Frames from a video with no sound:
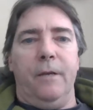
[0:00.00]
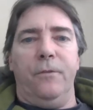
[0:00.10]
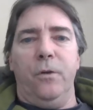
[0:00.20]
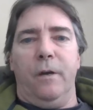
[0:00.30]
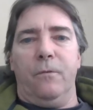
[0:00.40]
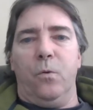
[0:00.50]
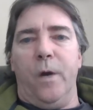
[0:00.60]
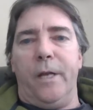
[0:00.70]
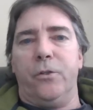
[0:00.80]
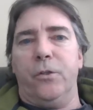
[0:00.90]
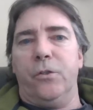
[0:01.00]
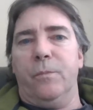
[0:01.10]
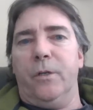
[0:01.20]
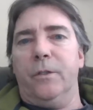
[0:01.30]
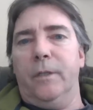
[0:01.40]
If you have questions
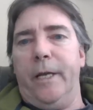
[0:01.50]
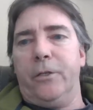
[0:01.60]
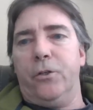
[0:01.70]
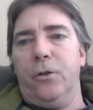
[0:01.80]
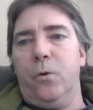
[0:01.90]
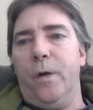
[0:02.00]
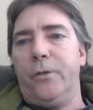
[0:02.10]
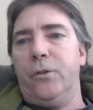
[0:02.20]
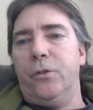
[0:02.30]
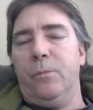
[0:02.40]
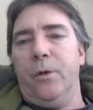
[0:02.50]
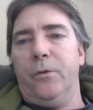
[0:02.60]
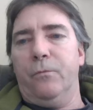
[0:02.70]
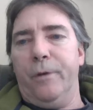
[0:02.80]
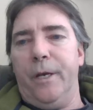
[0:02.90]
about the lecture, questions
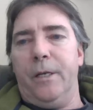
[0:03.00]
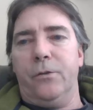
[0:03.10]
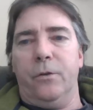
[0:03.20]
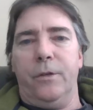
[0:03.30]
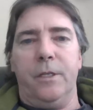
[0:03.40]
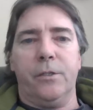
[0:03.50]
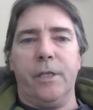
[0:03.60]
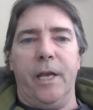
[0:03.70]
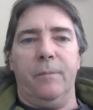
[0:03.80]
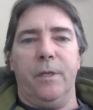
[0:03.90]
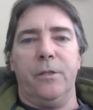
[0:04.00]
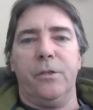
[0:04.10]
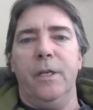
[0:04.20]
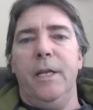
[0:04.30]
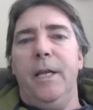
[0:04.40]
about the readings or the
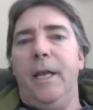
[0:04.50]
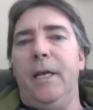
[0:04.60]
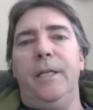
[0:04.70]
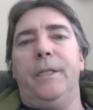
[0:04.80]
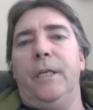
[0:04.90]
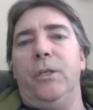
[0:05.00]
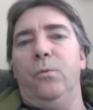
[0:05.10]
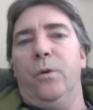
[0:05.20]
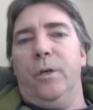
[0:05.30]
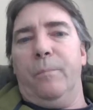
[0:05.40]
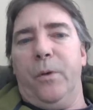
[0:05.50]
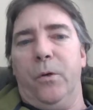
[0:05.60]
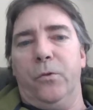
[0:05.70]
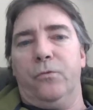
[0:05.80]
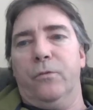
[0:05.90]
assignments, anything you want to
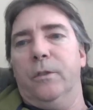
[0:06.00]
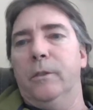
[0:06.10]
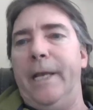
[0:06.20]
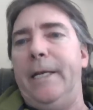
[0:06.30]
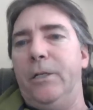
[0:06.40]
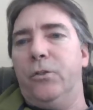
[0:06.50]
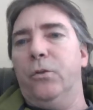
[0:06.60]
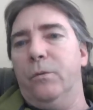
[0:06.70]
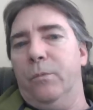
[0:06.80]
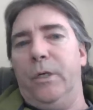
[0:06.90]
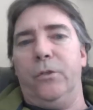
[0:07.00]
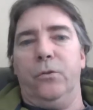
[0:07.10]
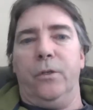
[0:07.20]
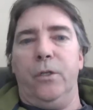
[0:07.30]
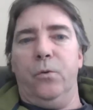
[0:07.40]
post related to the
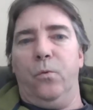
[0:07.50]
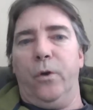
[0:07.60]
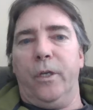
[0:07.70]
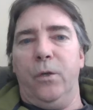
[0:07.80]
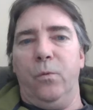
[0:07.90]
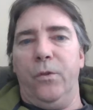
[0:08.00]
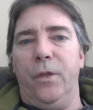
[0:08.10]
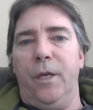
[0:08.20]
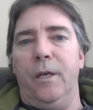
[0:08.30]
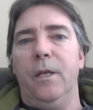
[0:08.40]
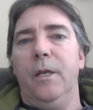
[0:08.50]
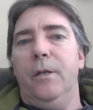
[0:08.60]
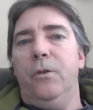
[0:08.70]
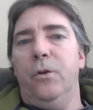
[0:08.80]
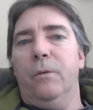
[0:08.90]
module that you're working within,
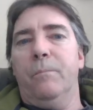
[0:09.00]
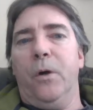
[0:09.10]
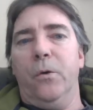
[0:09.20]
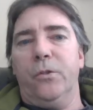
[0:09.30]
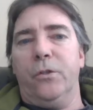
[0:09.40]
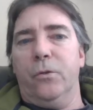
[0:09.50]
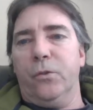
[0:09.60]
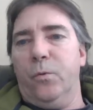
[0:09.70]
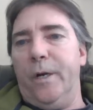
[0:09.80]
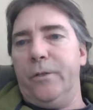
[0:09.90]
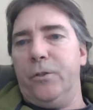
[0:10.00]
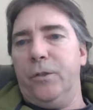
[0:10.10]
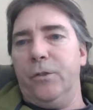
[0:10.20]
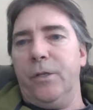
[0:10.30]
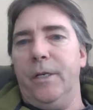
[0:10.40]
you can post those
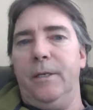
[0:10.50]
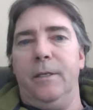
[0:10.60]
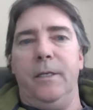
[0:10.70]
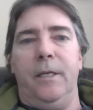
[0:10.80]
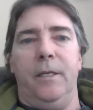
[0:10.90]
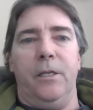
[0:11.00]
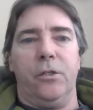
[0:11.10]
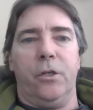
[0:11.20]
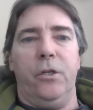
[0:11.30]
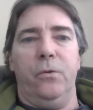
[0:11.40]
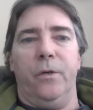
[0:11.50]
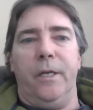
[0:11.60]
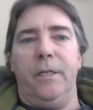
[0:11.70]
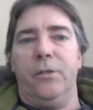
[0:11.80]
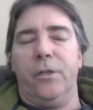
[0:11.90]
questions in this
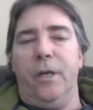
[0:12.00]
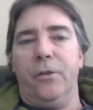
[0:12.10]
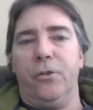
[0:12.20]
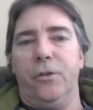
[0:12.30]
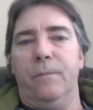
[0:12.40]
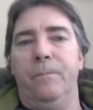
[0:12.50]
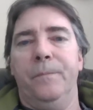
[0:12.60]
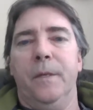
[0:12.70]
Q&A discussion.